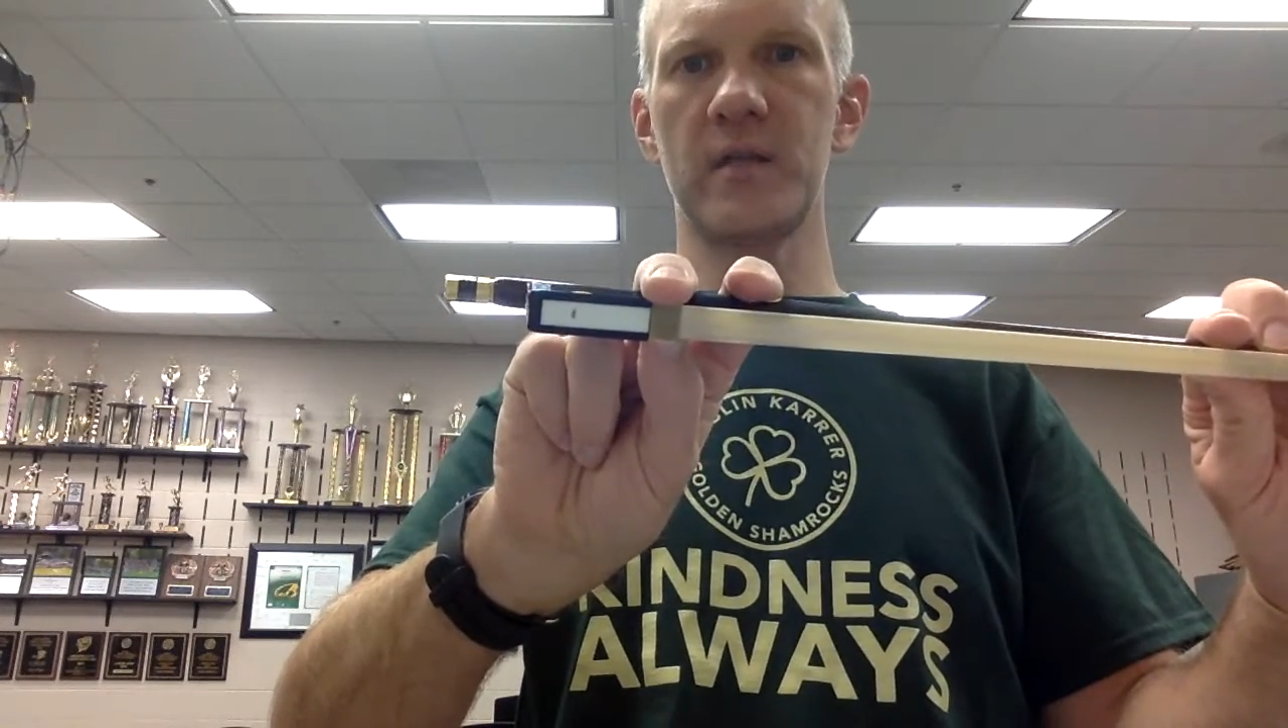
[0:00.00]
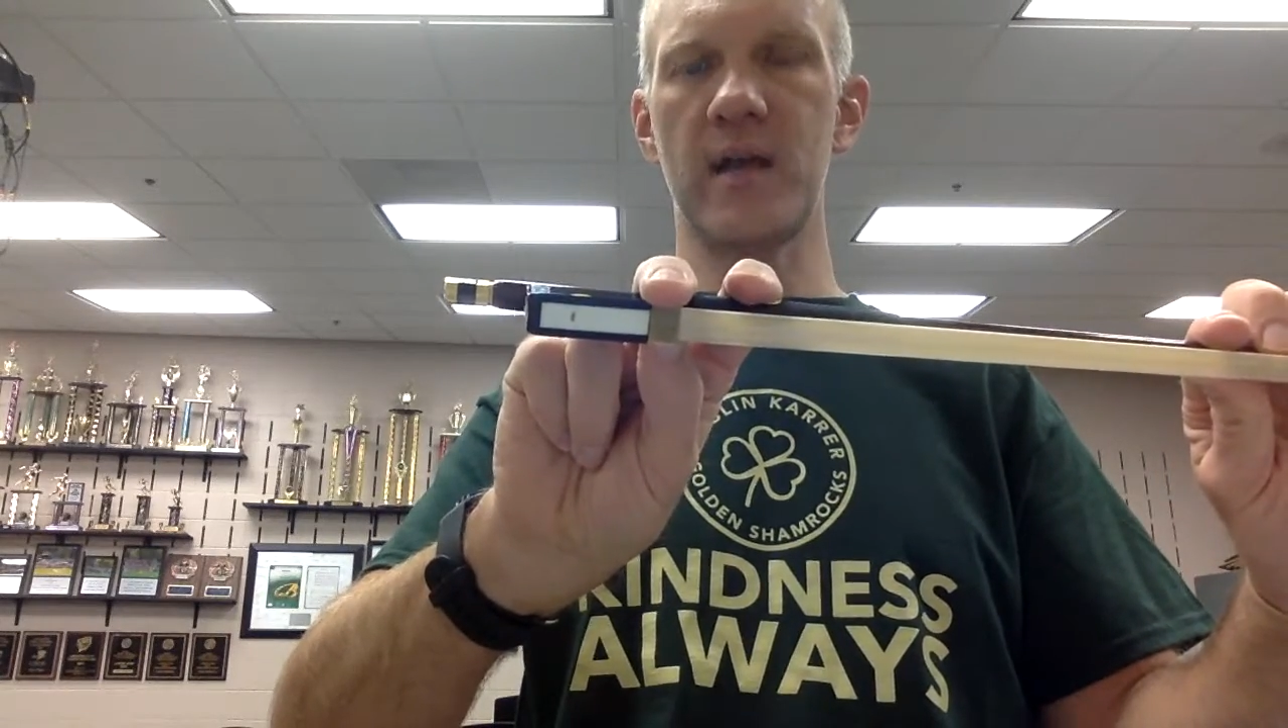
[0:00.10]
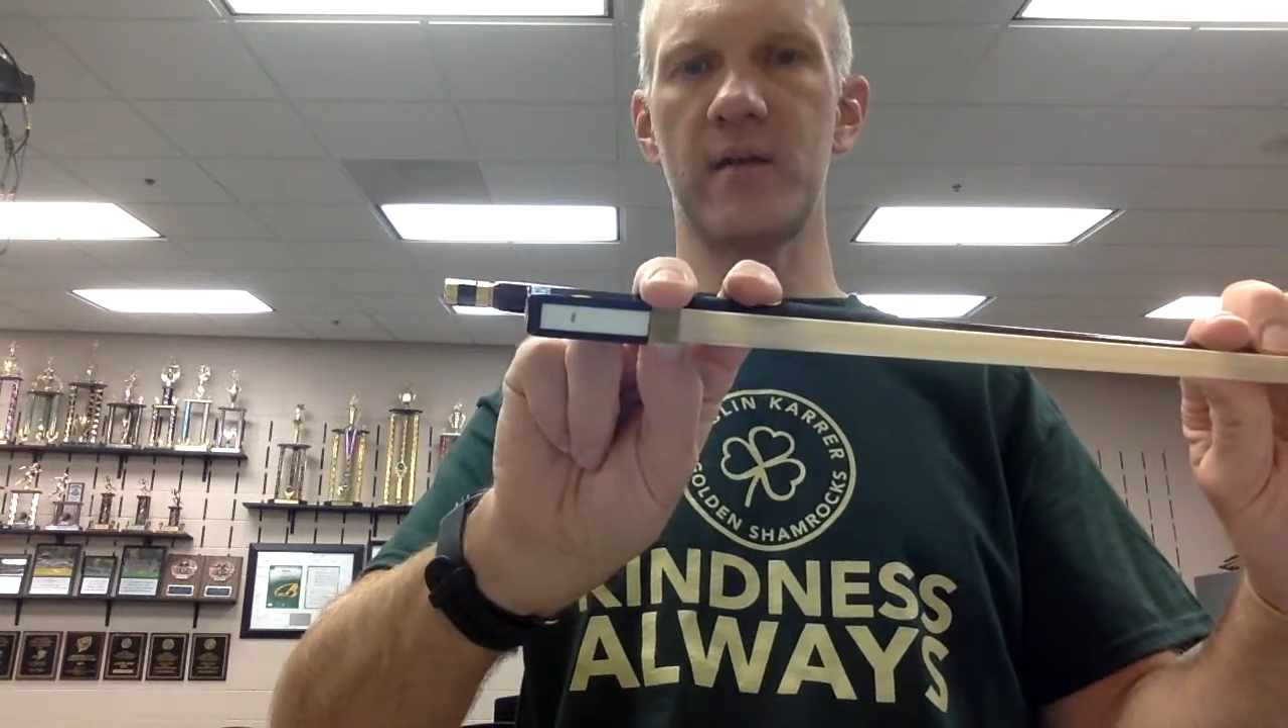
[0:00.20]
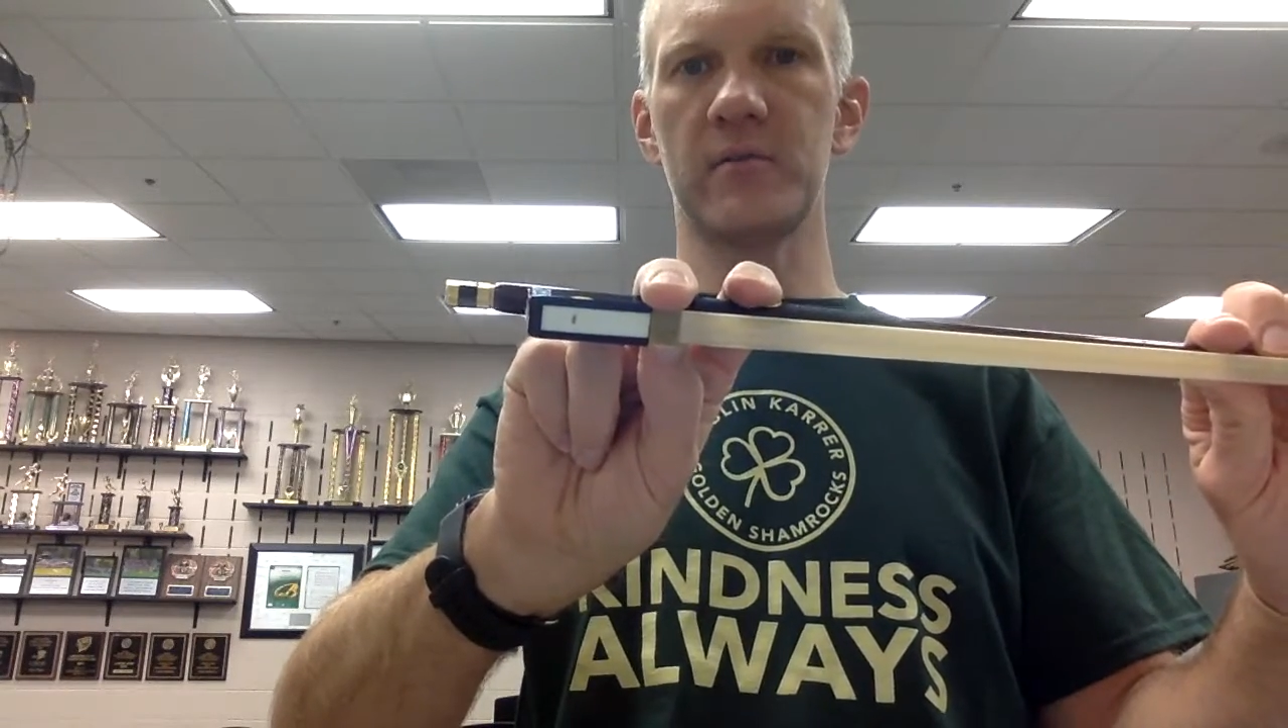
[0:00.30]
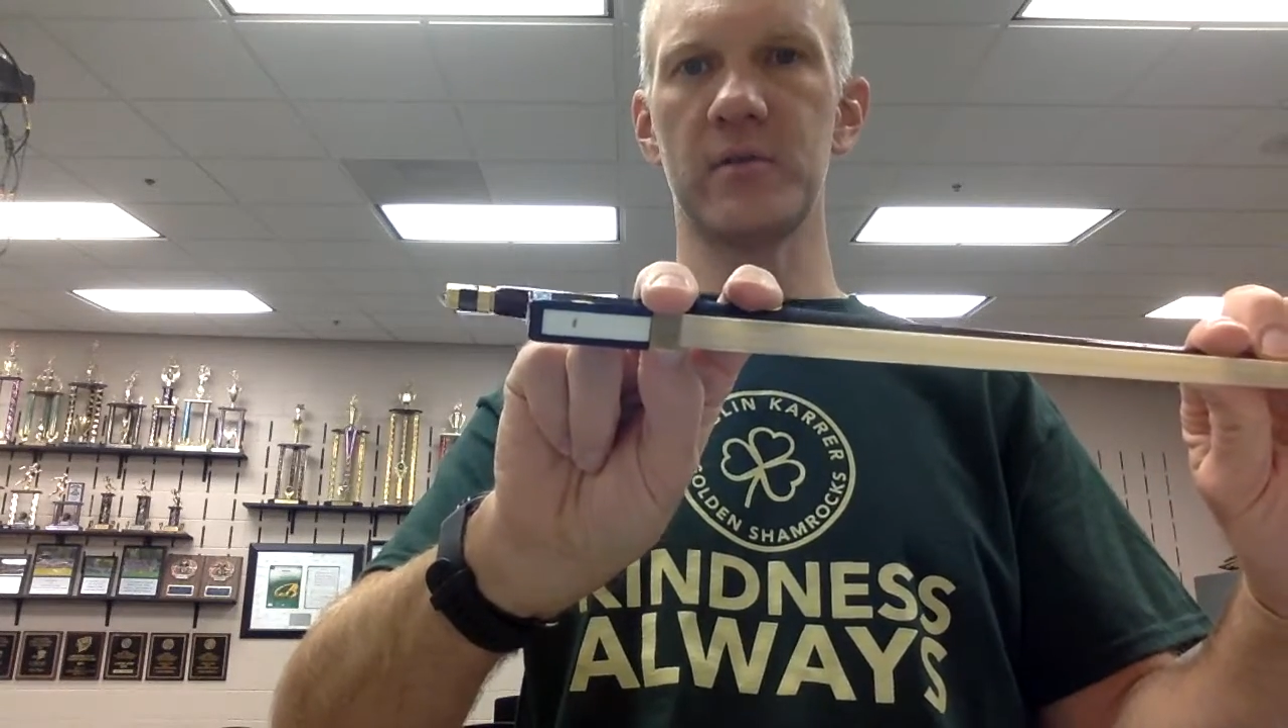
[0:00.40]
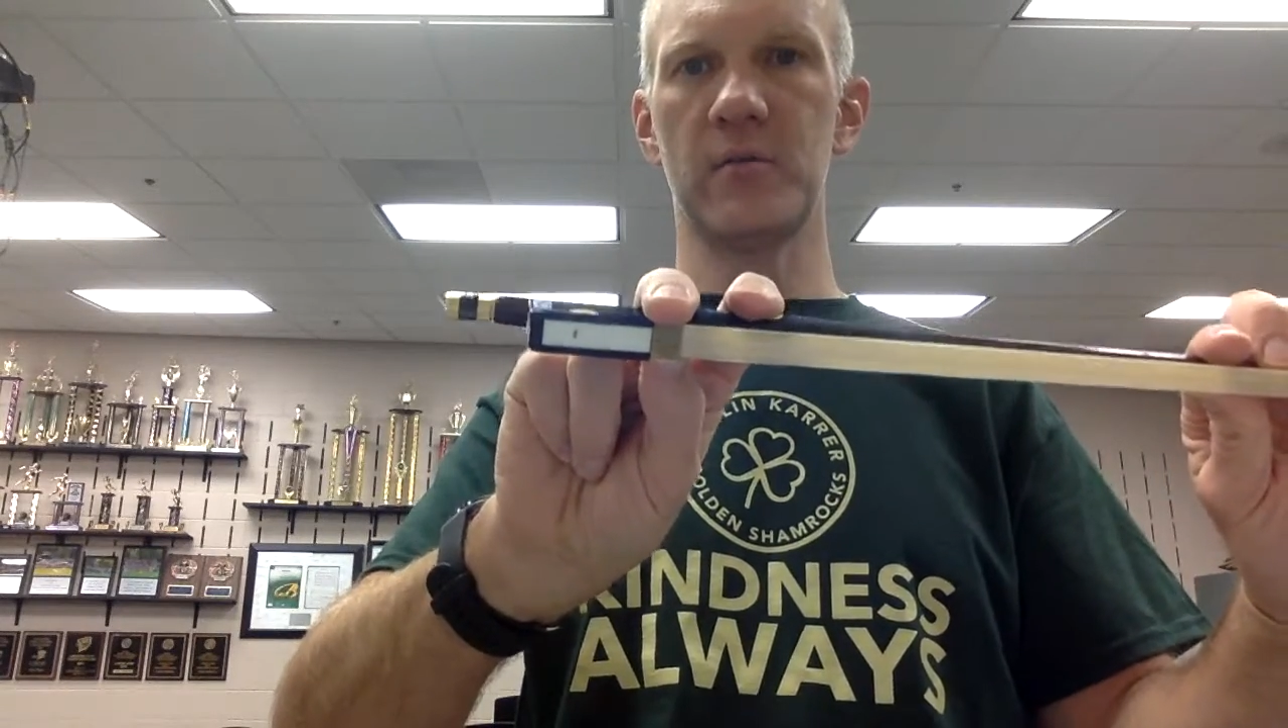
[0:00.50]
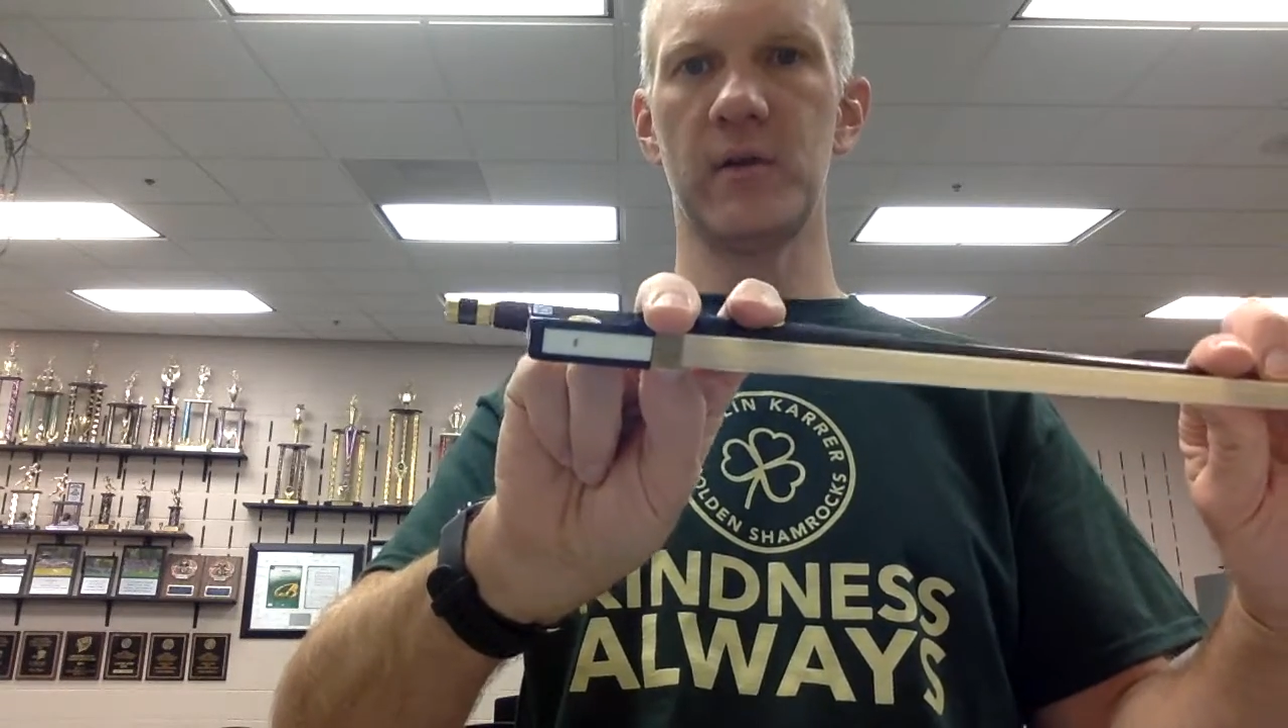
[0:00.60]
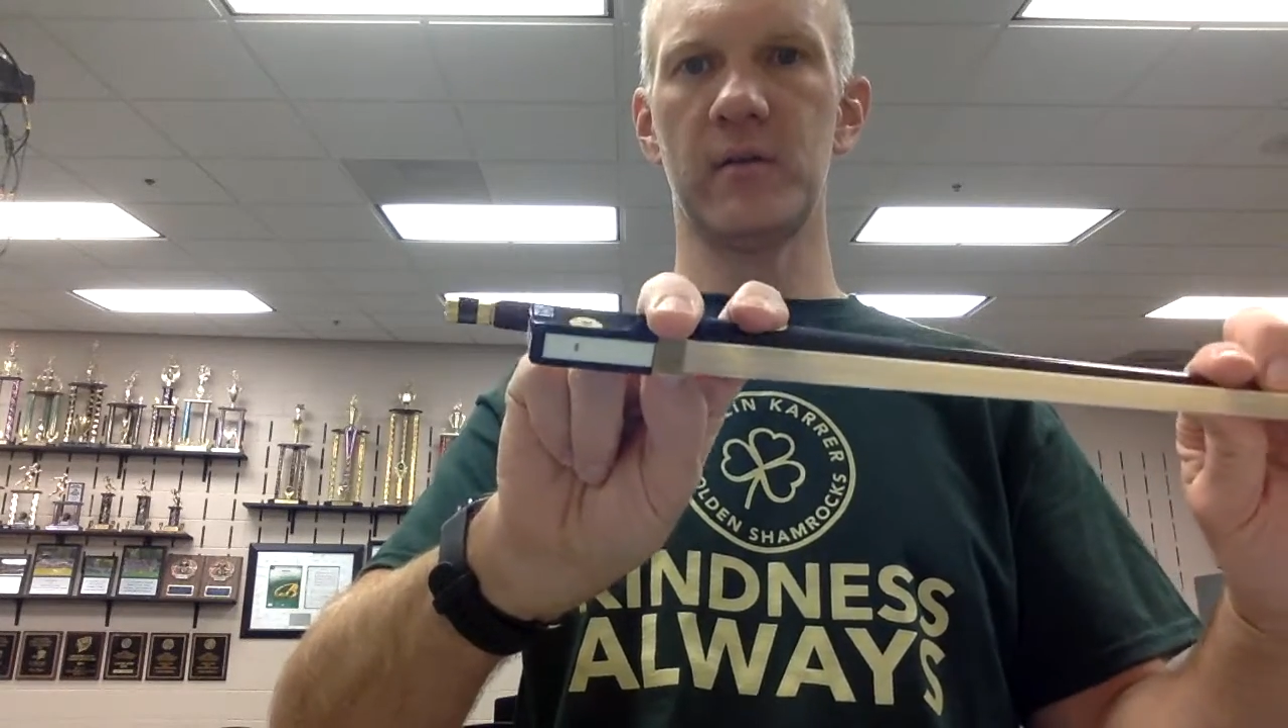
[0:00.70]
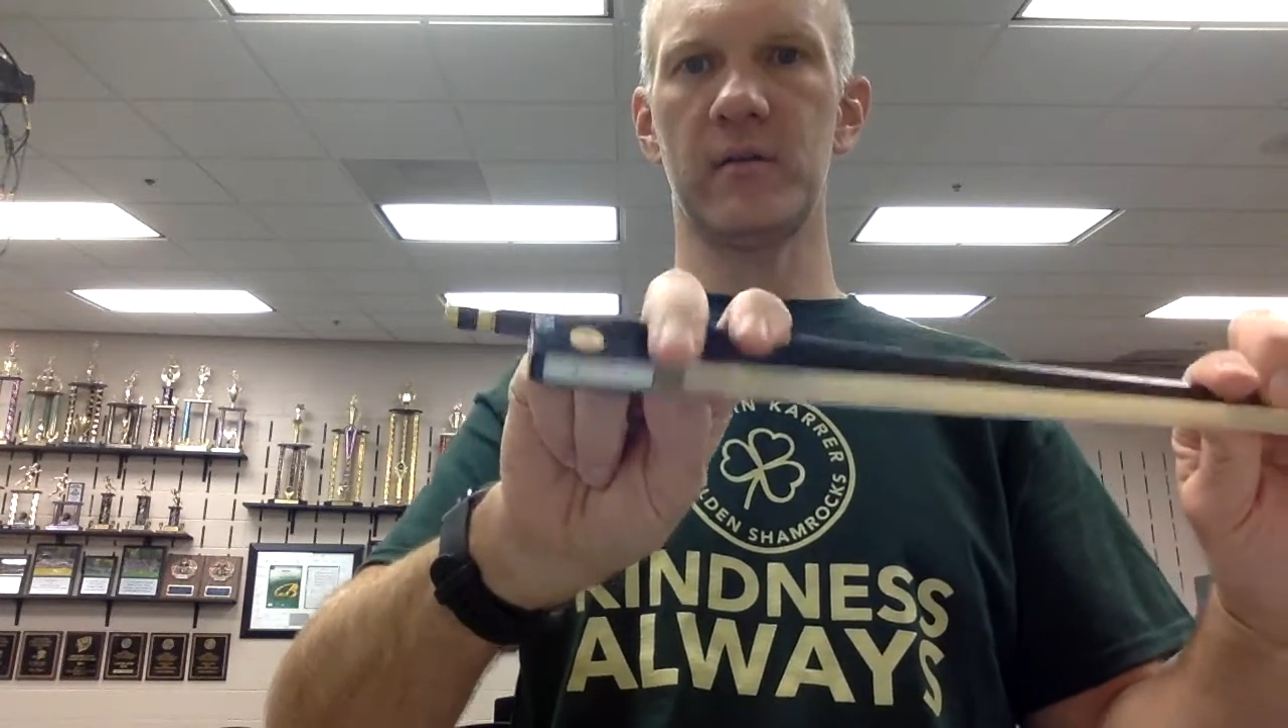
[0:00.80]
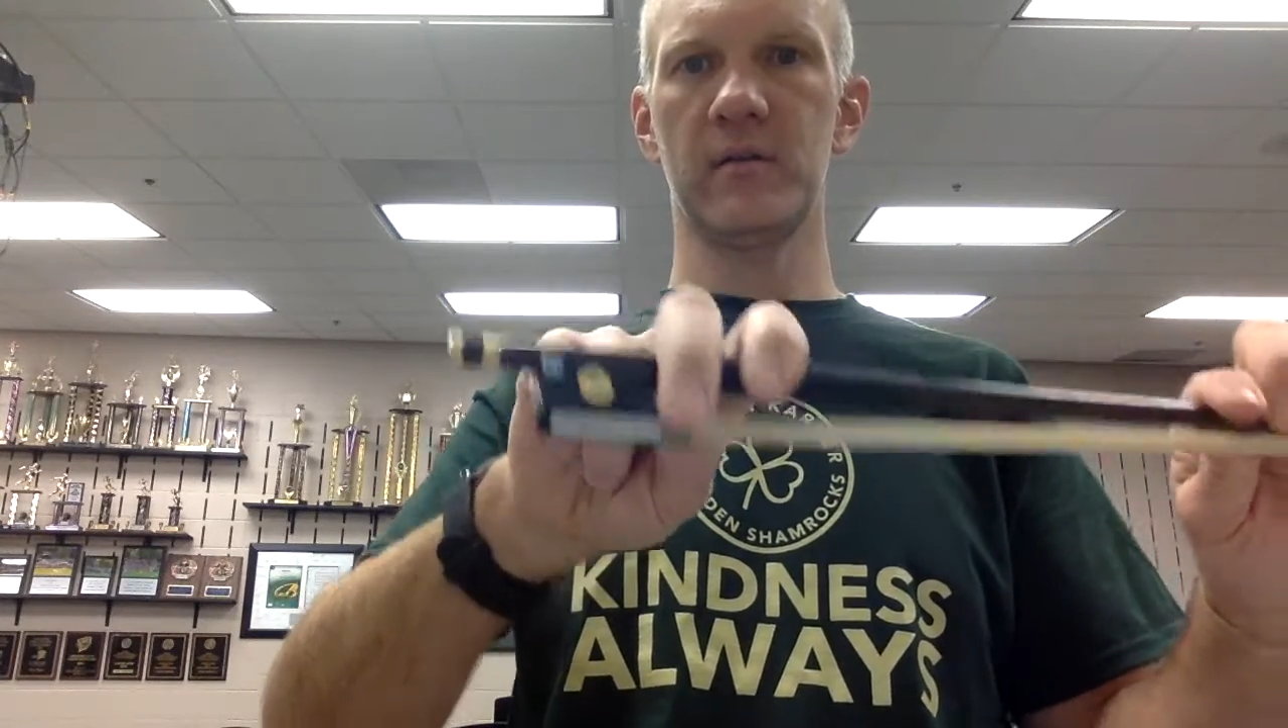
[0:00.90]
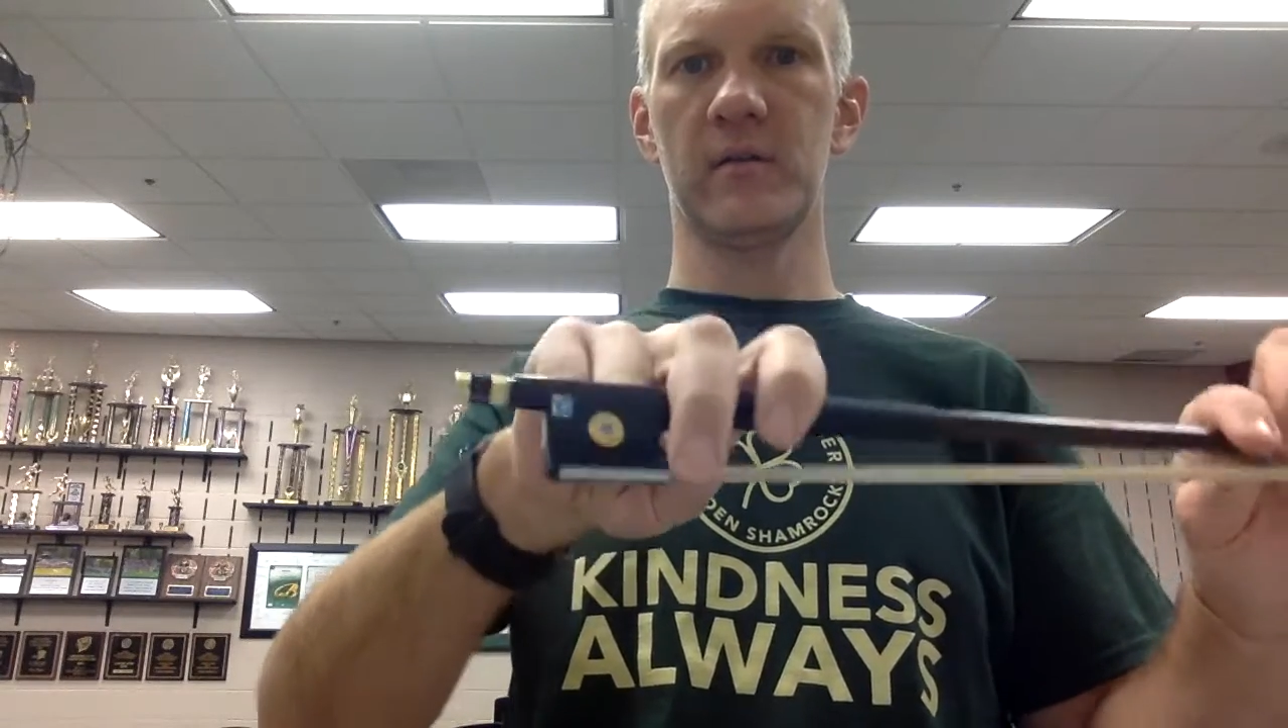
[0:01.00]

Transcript: down to it.